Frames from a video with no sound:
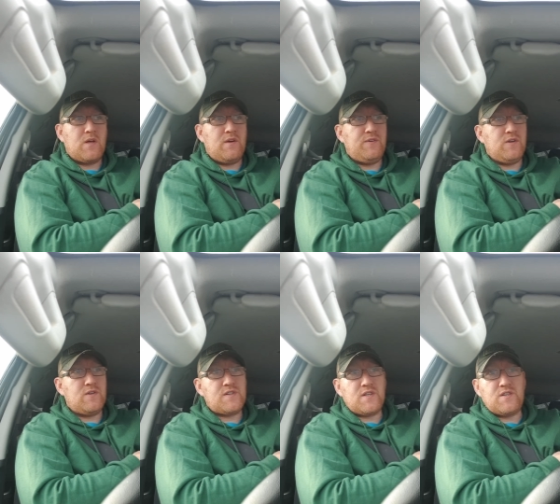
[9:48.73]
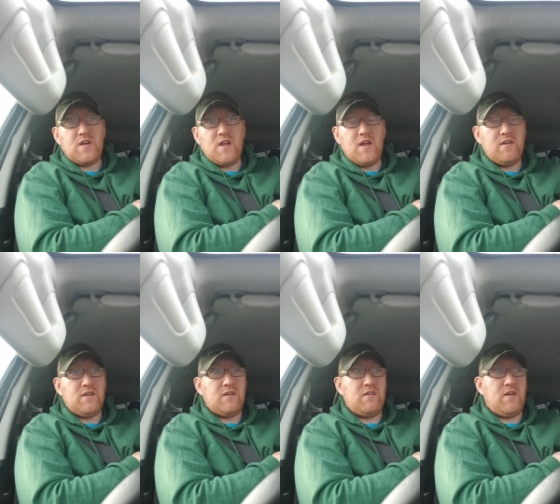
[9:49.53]
If you're using
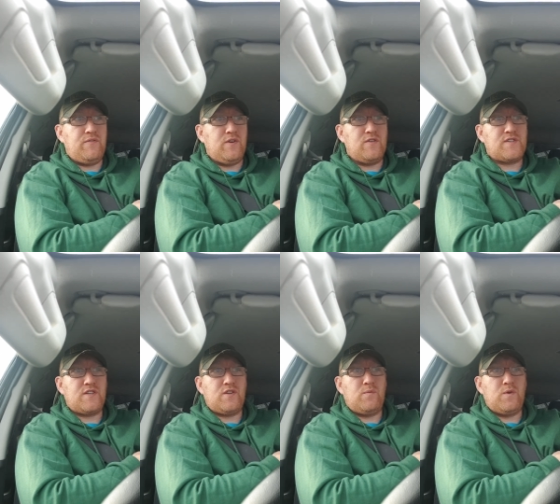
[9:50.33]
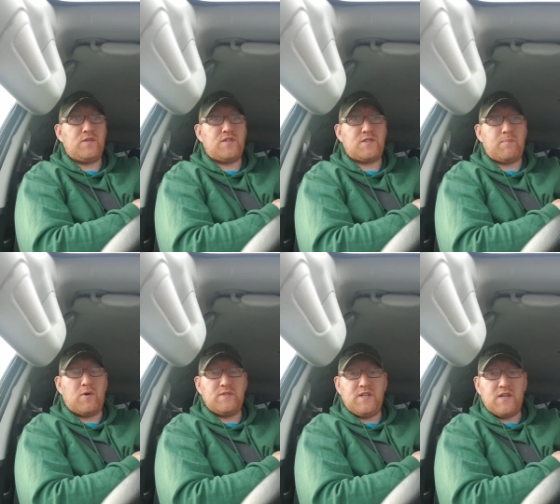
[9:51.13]
the wood to
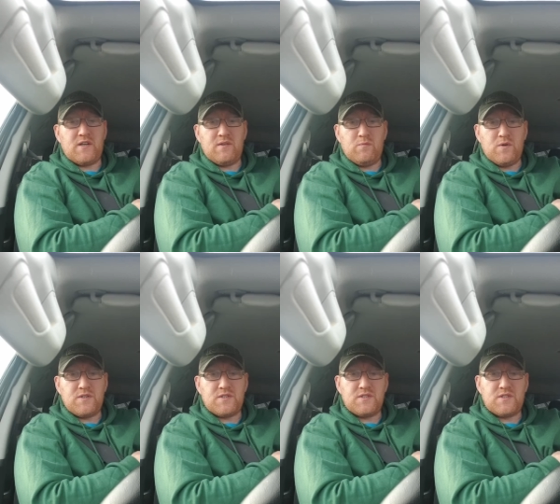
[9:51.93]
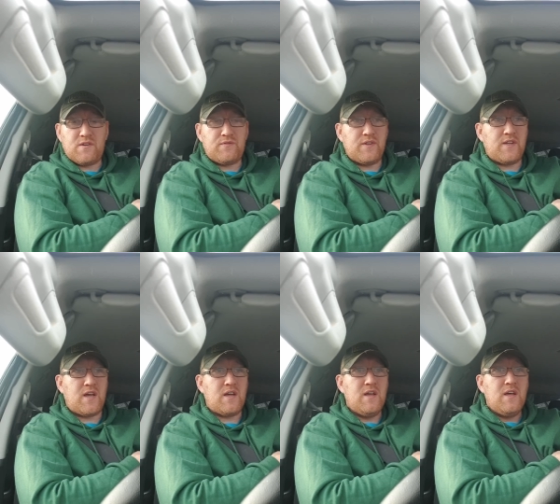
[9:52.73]
spot deer in woods and stuff like
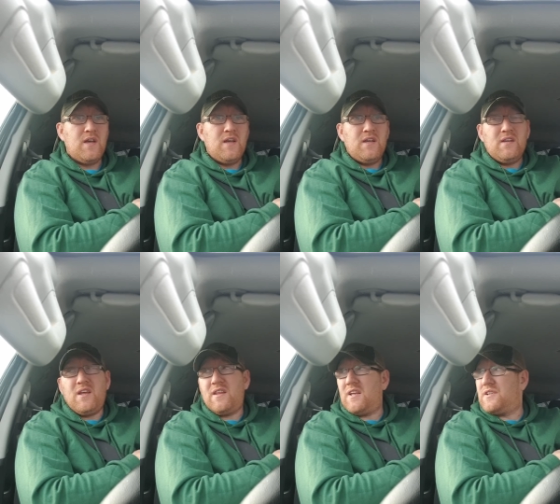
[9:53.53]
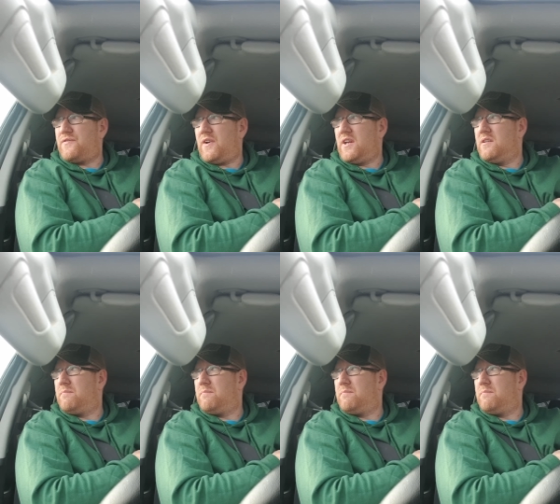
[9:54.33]
that, yeah, that's fine.